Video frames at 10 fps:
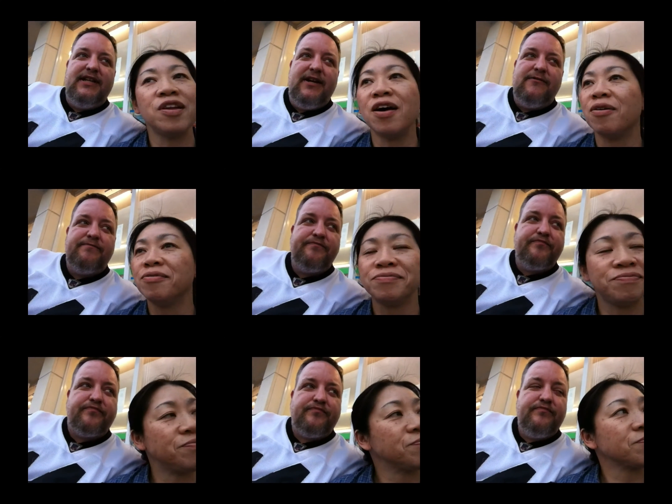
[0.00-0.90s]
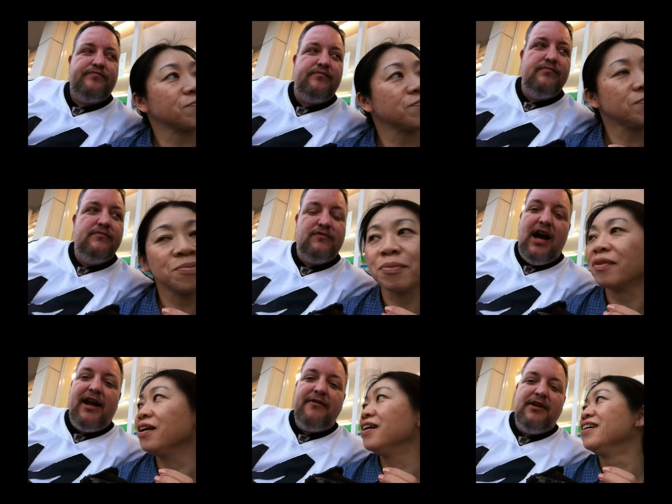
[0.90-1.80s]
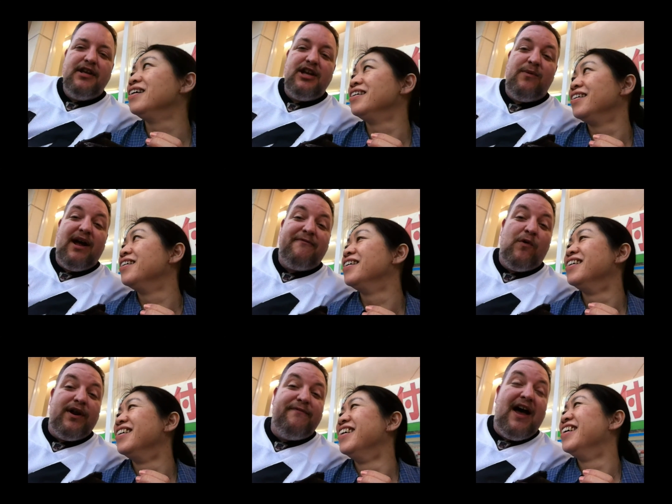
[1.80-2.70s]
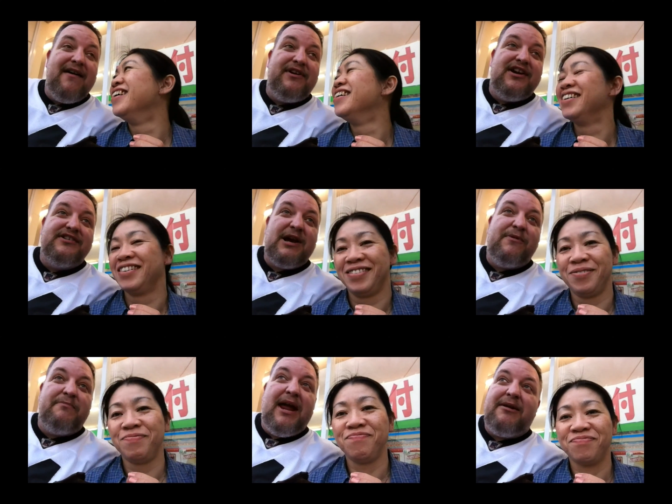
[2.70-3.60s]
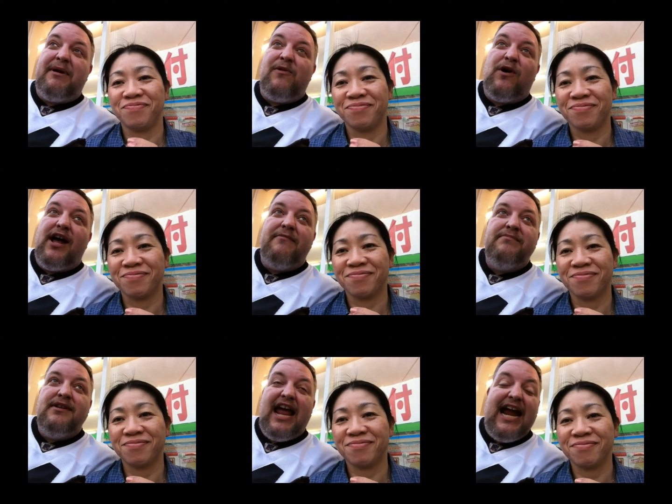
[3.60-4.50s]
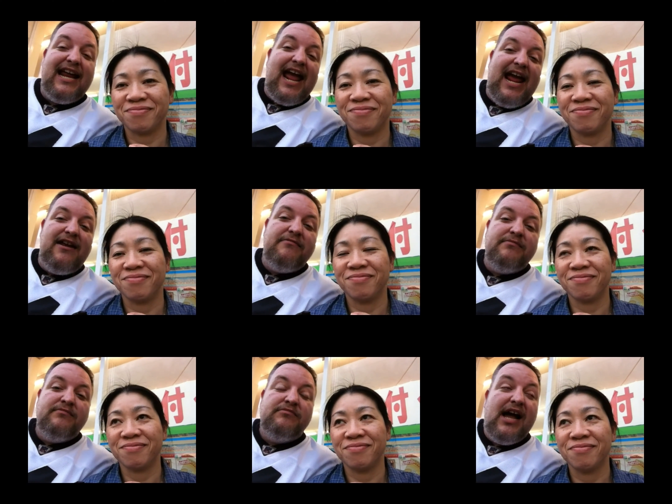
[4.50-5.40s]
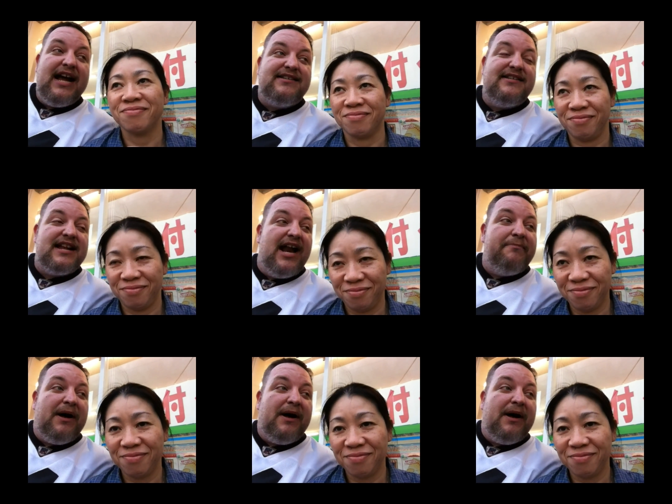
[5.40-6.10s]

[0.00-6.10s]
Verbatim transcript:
Speaker 1: Mollyborg. Right. You know, we got forty-five years. That would make me, what, eighty-eight? I guess it's not